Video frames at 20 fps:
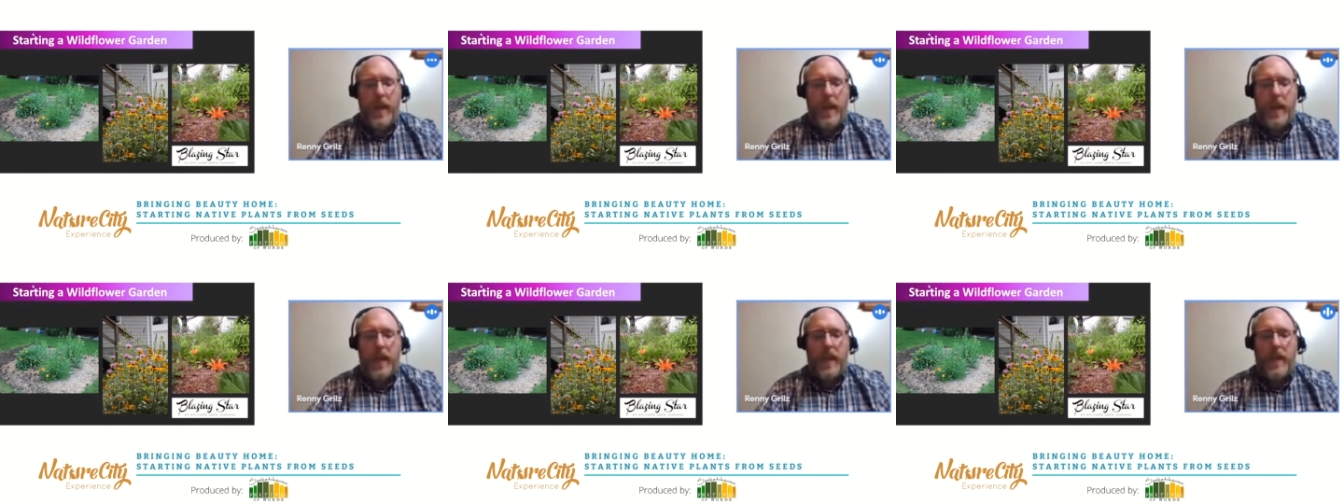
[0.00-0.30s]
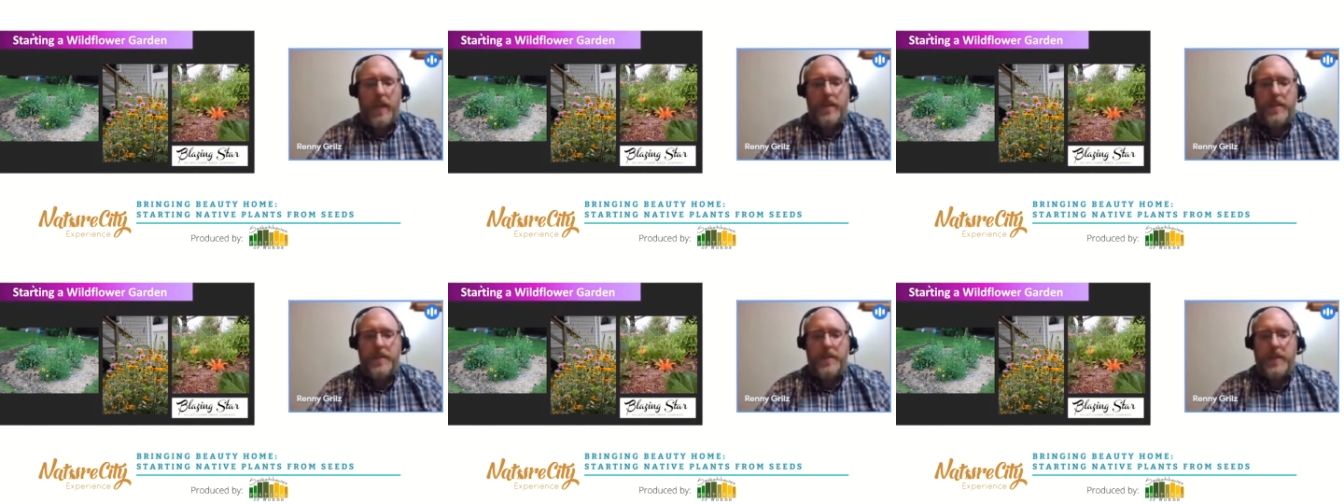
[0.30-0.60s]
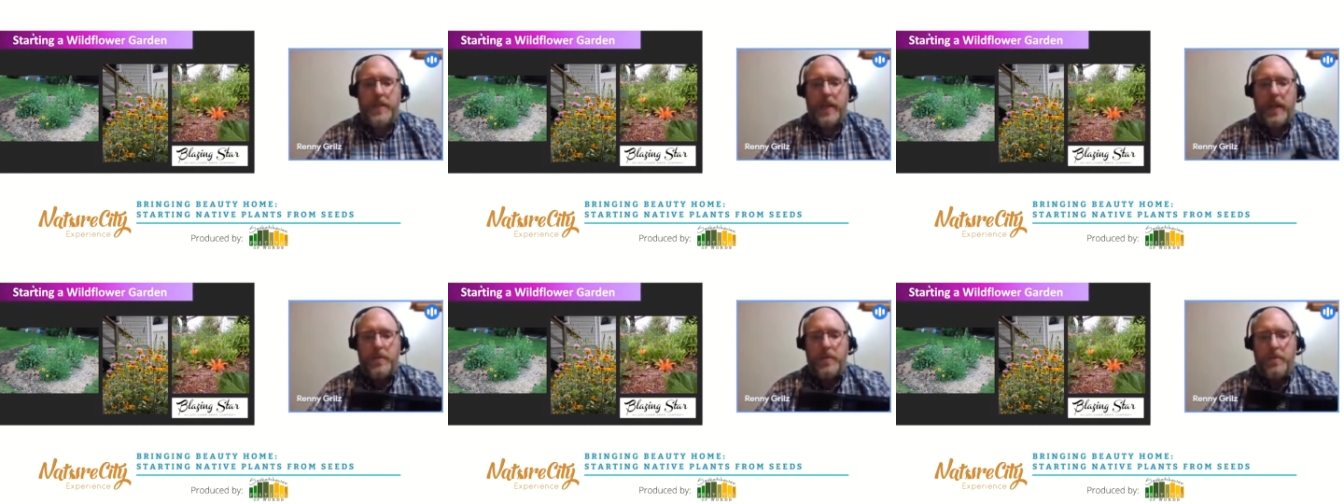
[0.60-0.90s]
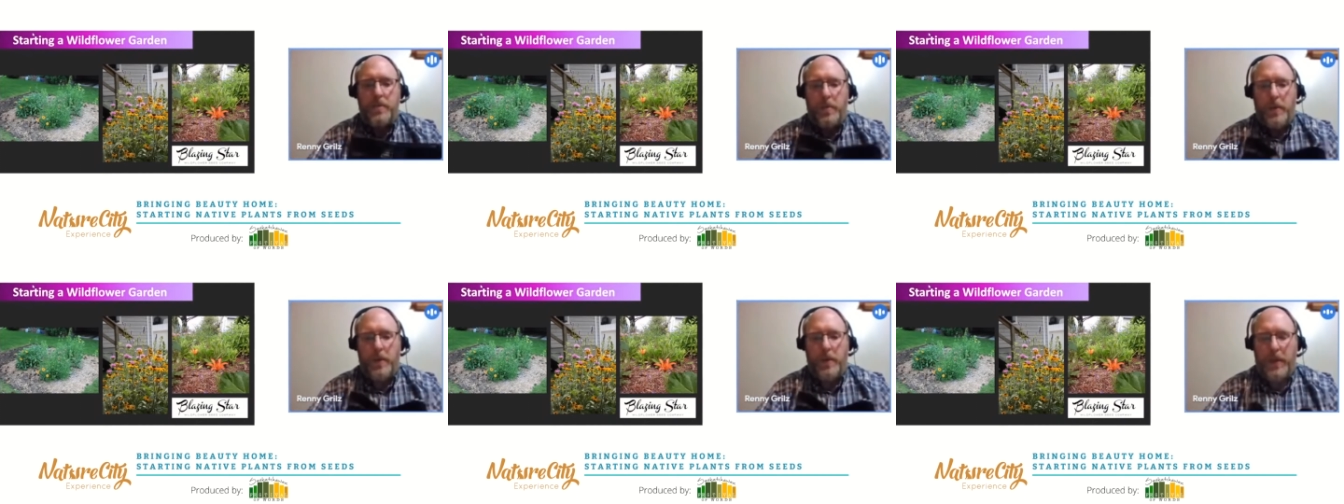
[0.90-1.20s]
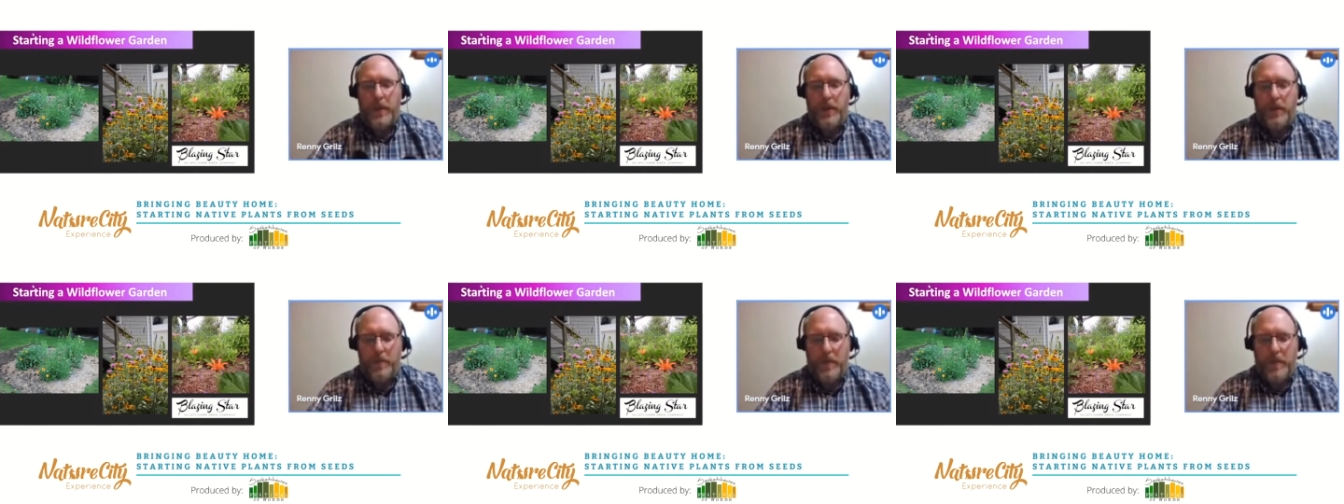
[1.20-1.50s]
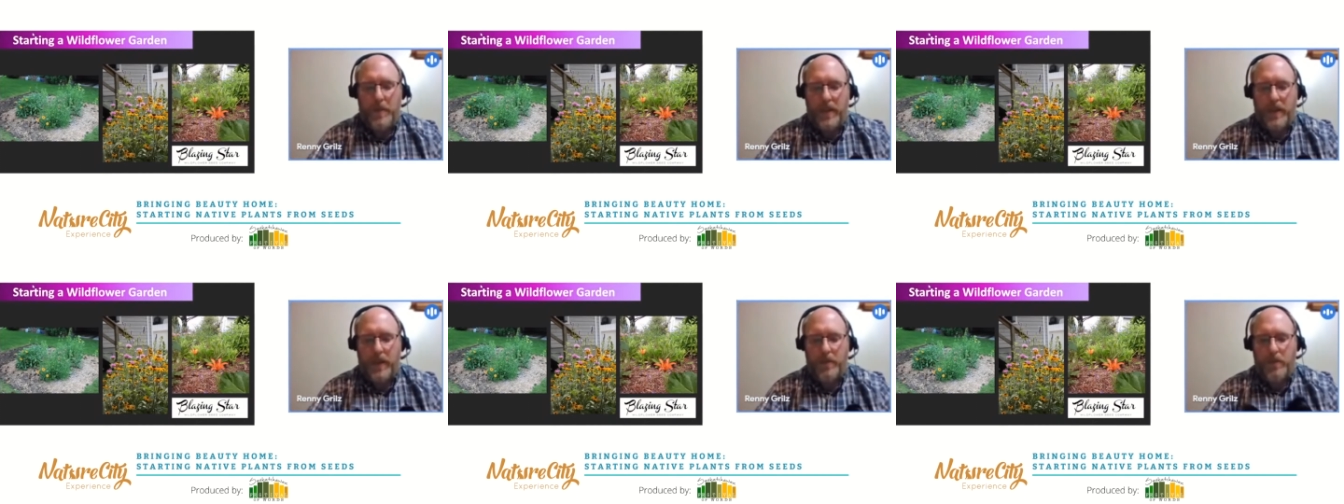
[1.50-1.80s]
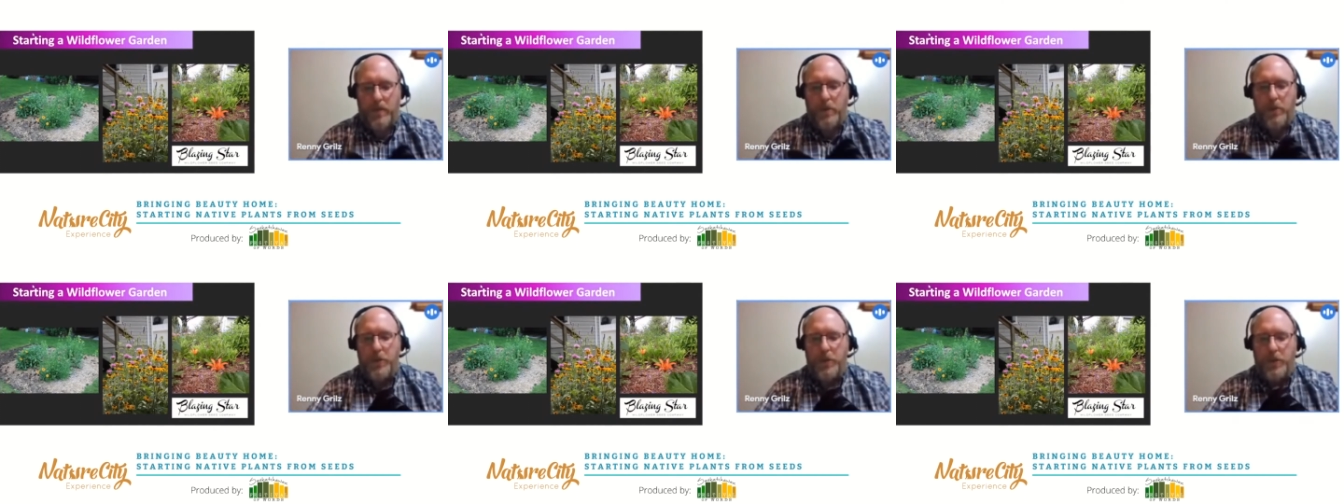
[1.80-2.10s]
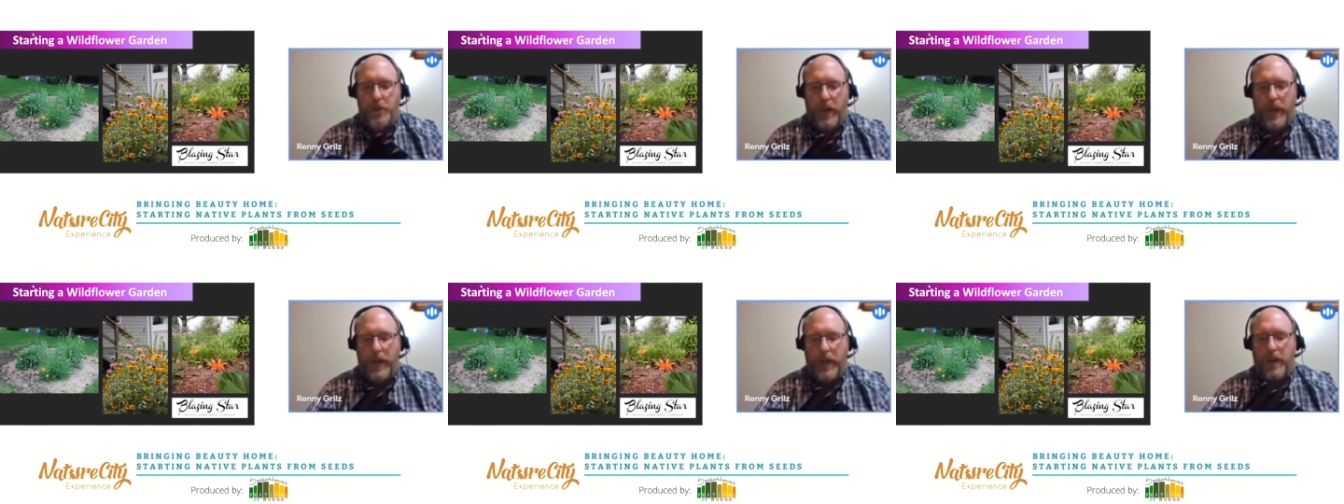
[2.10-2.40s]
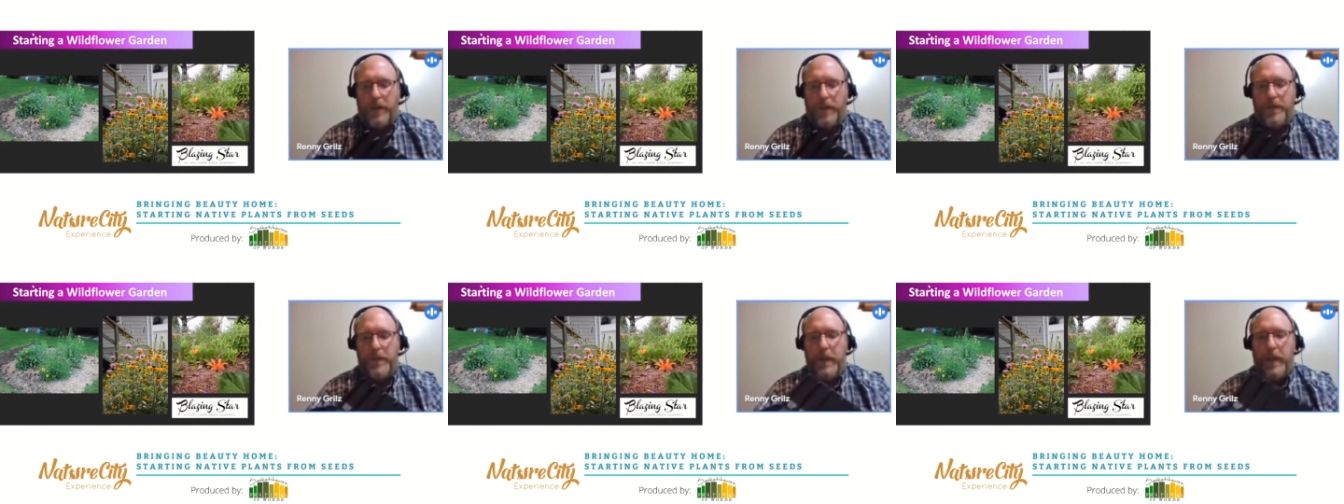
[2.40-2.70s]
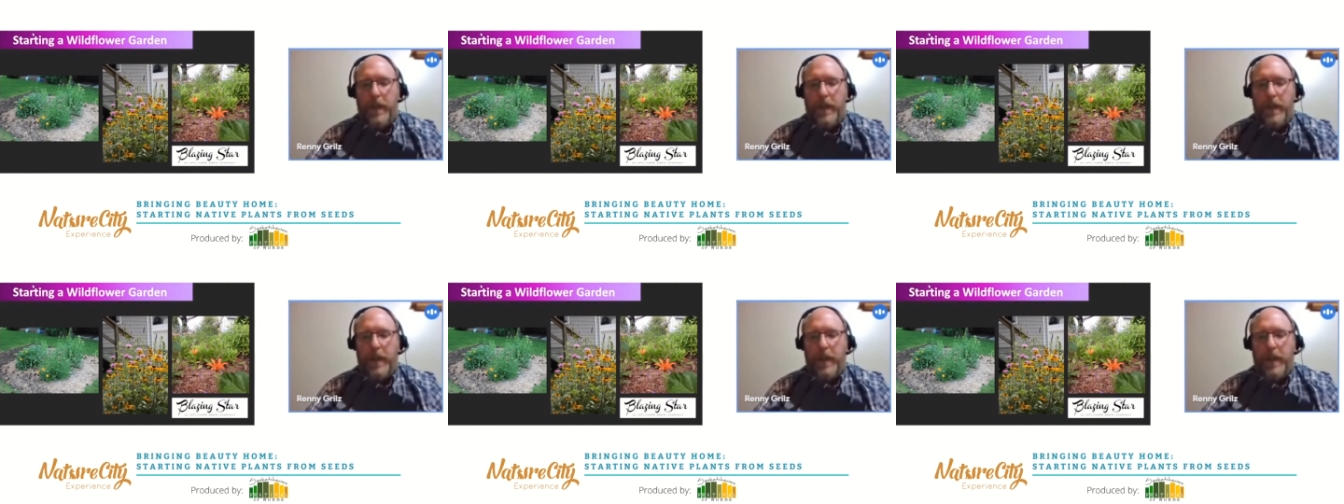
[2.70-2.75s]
is we do them in a root trainer.